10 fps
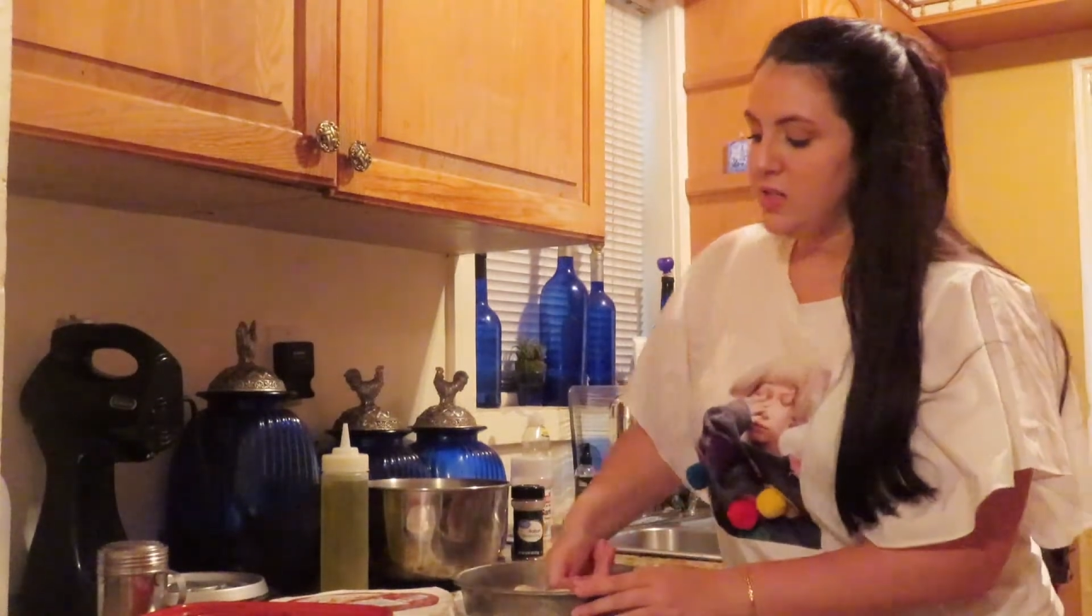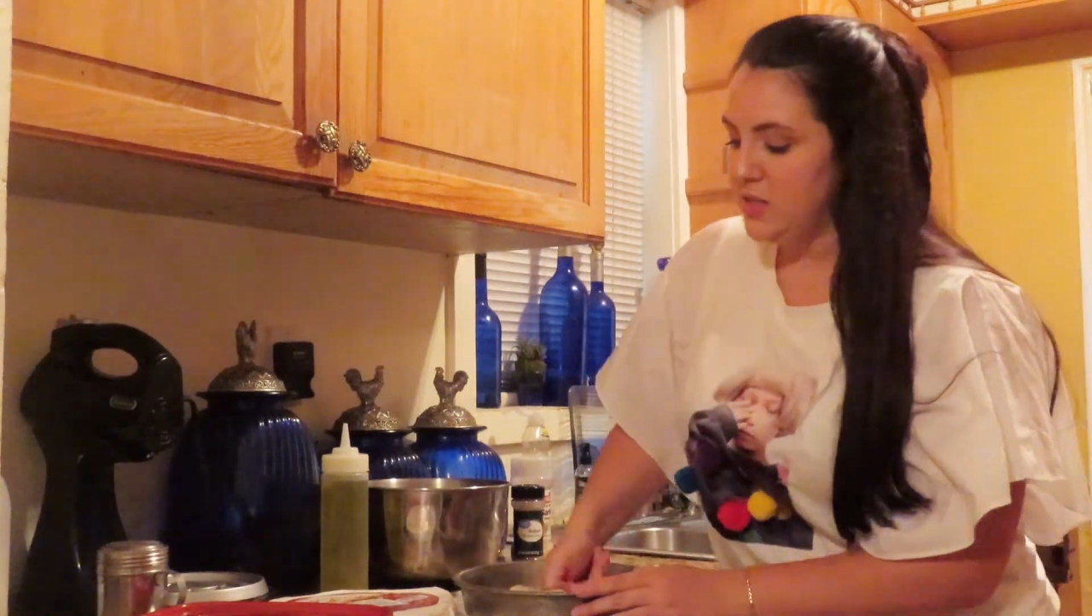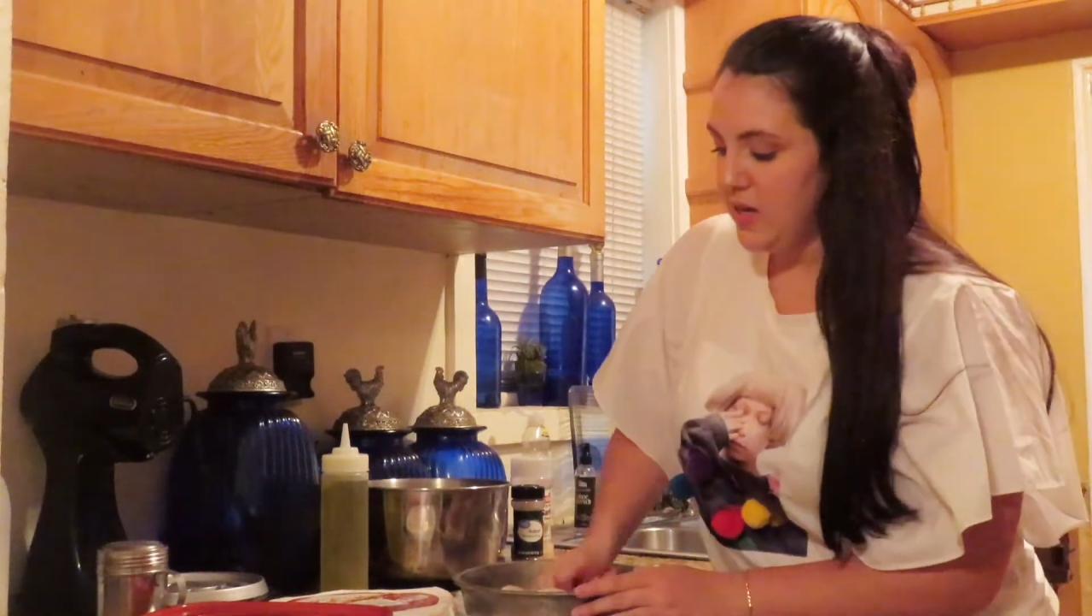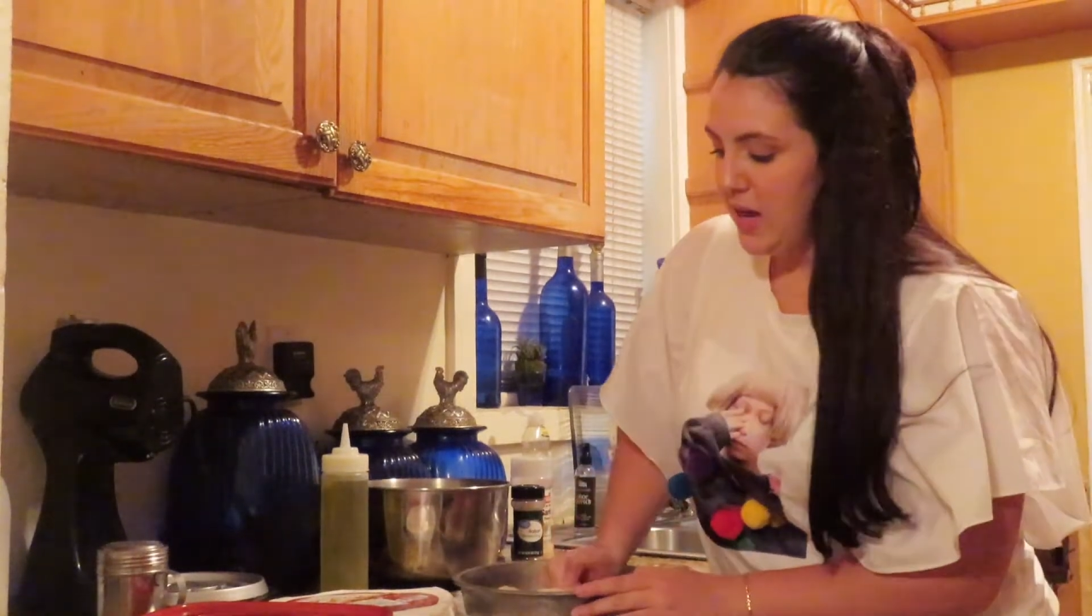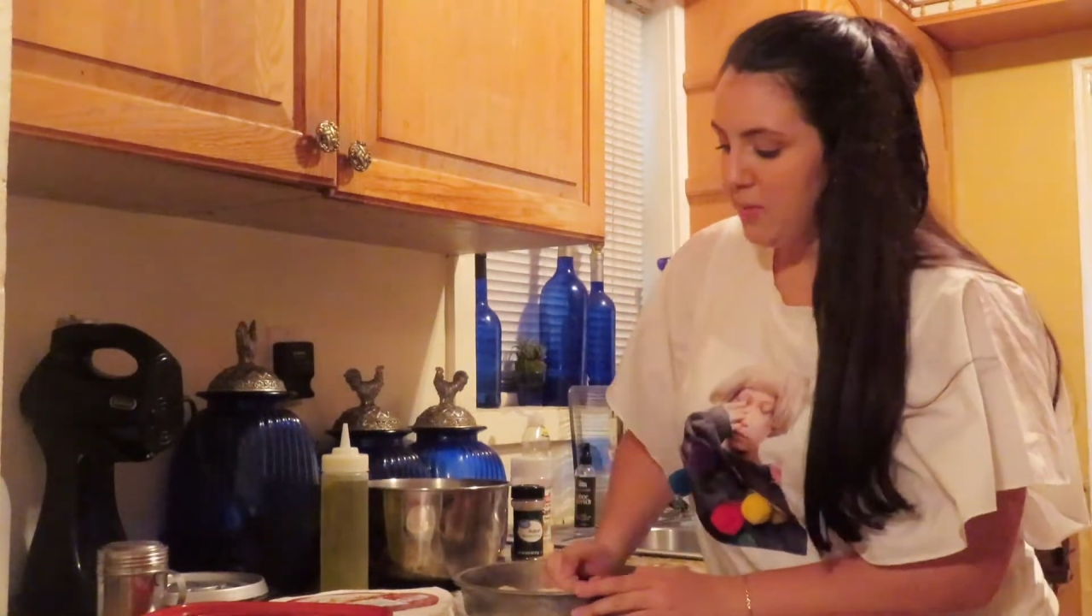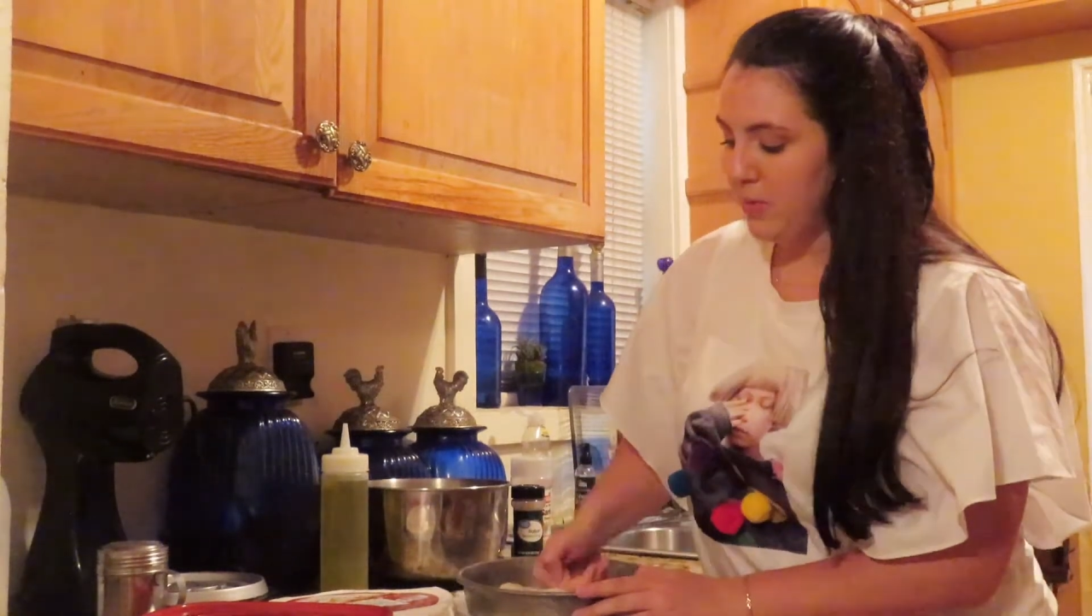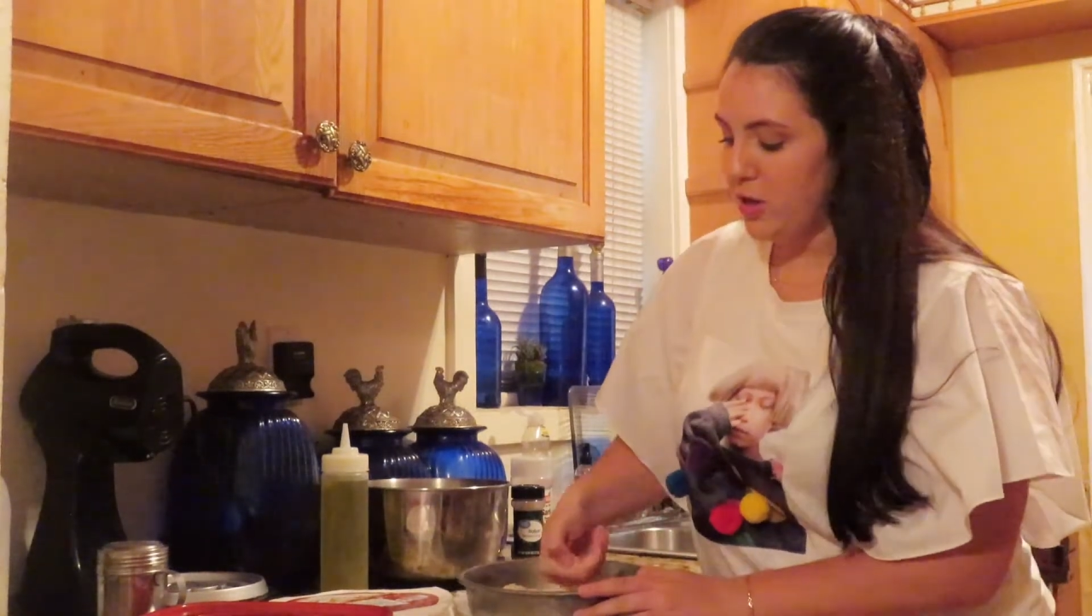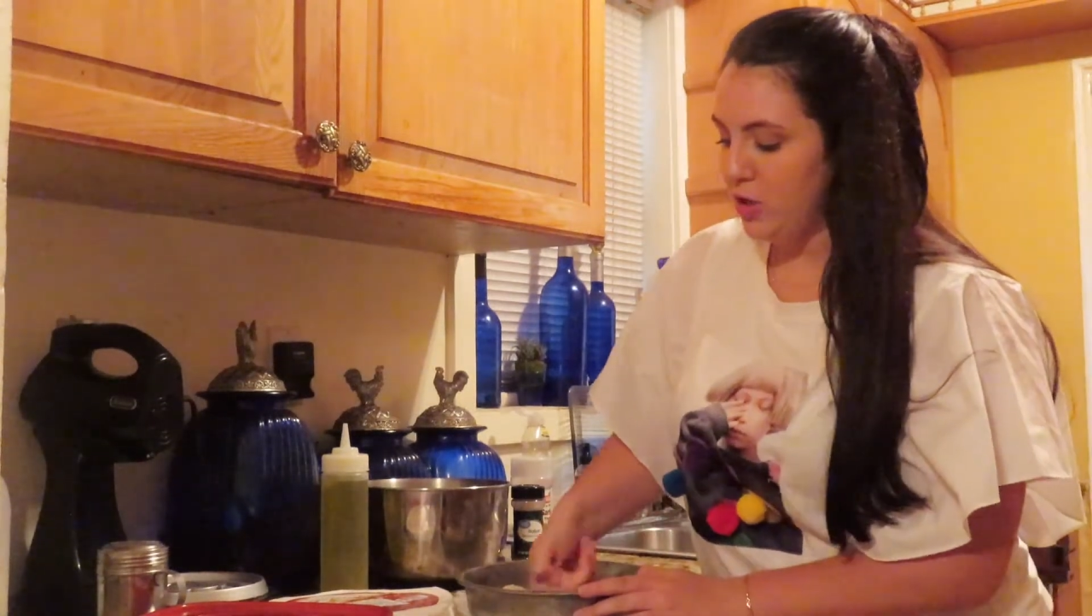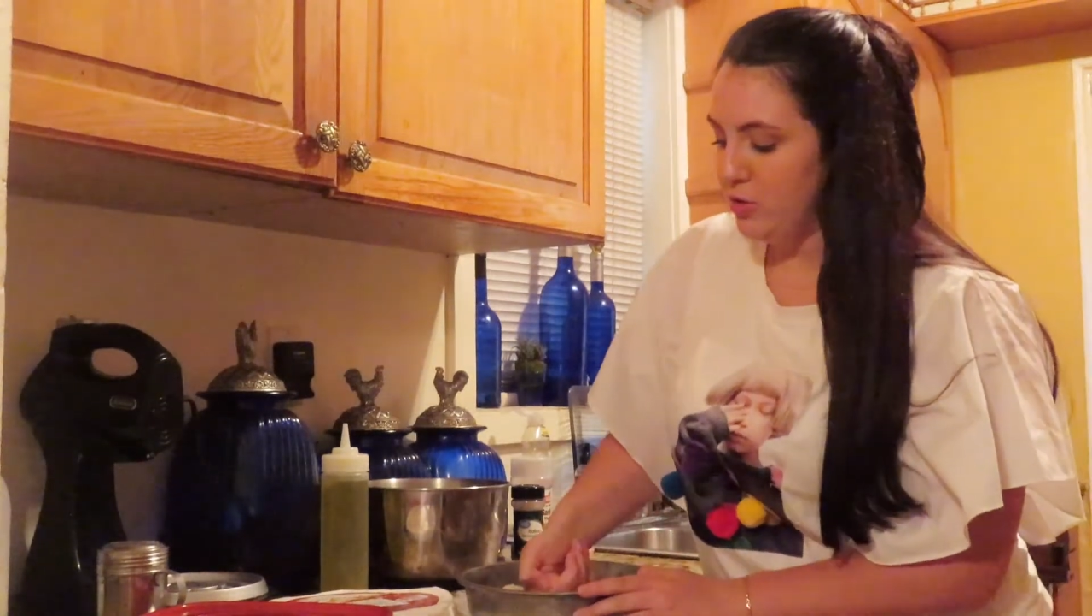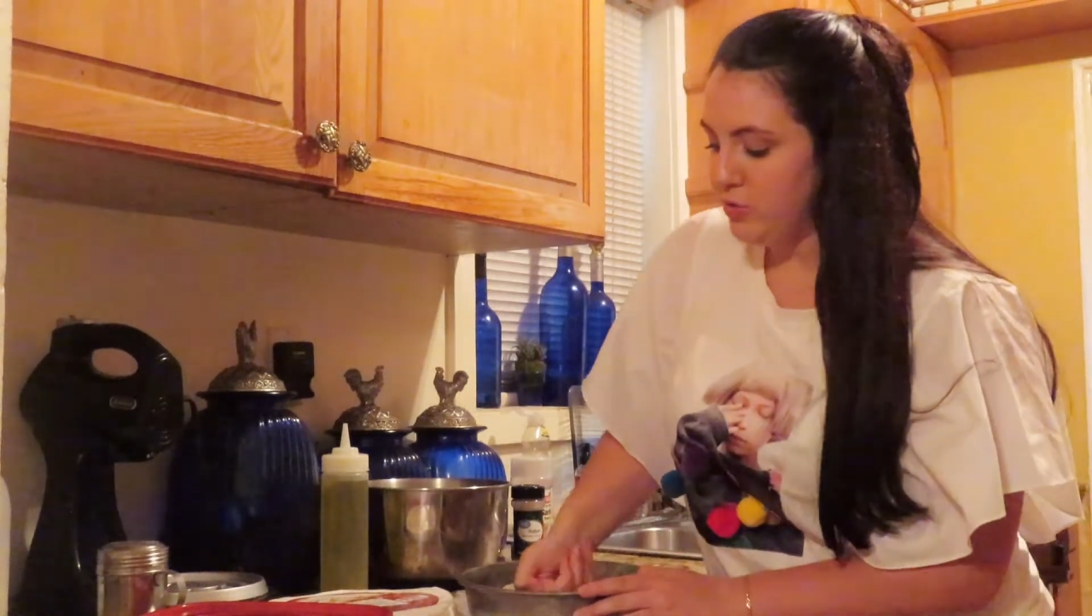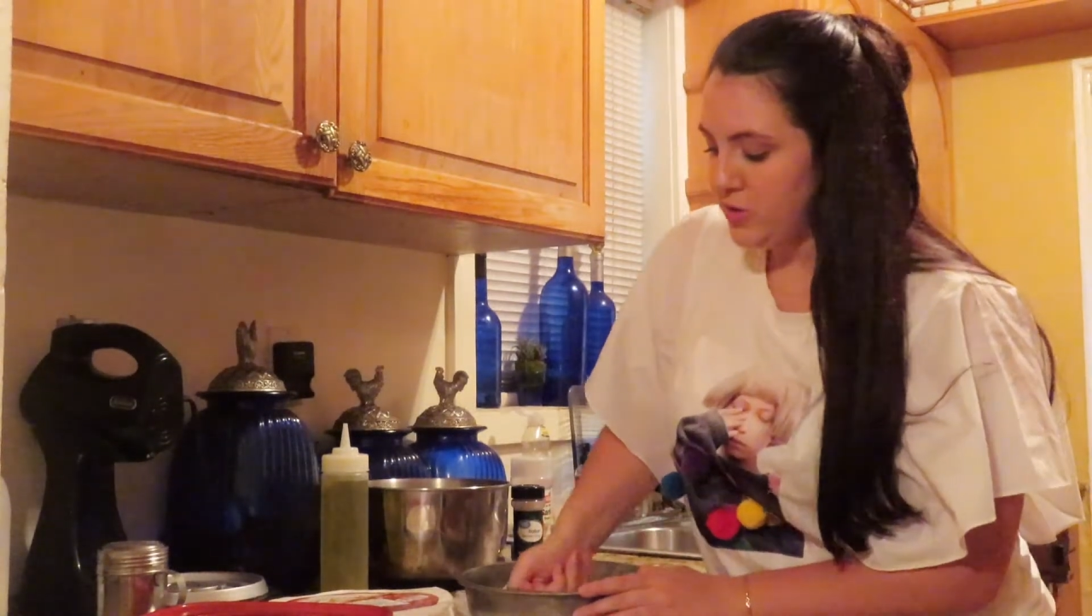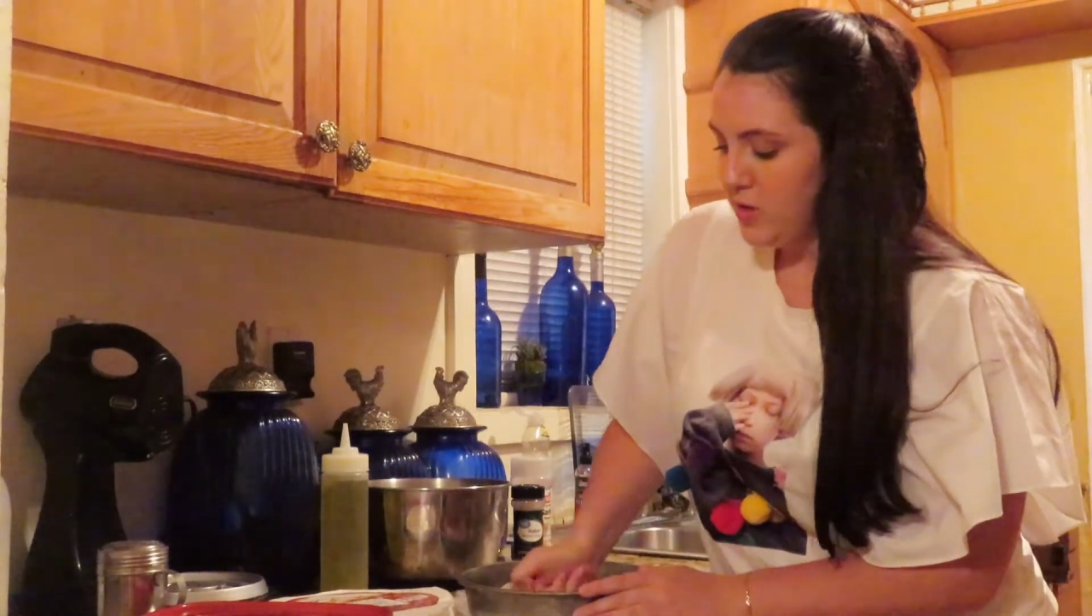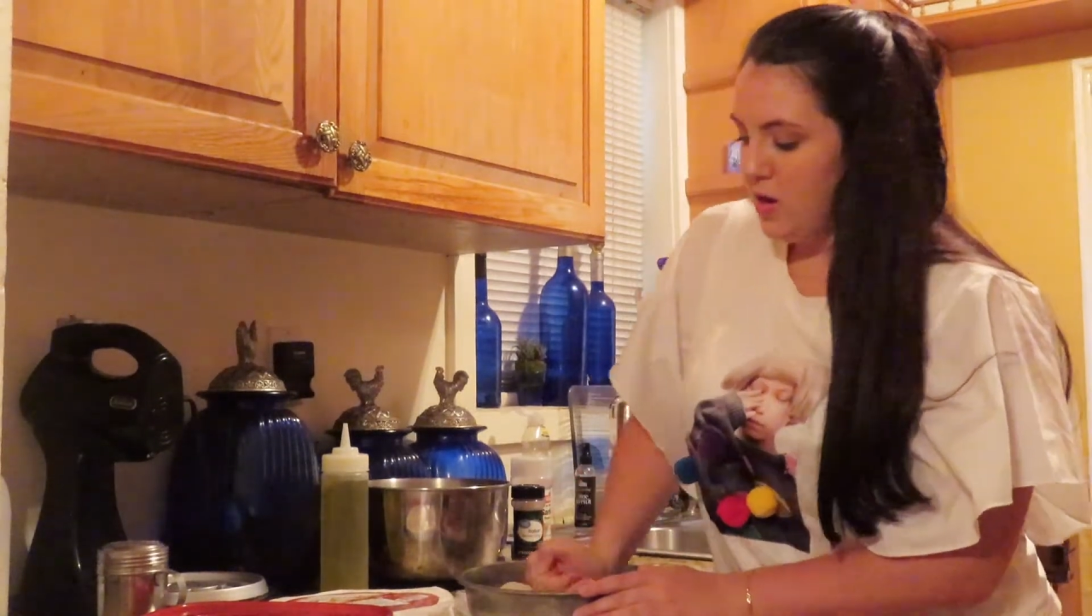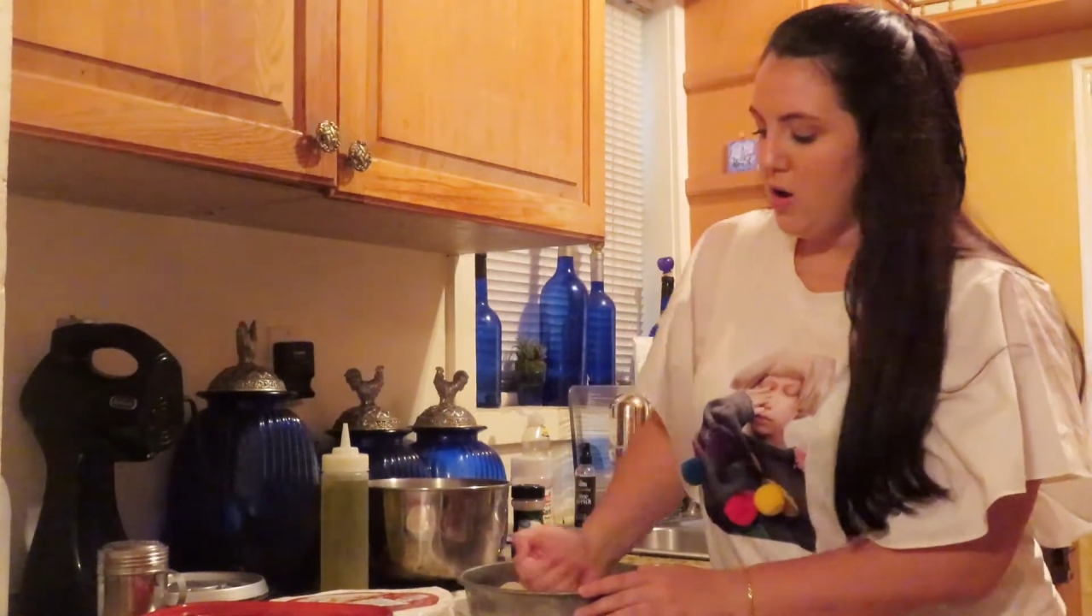today I'm going to use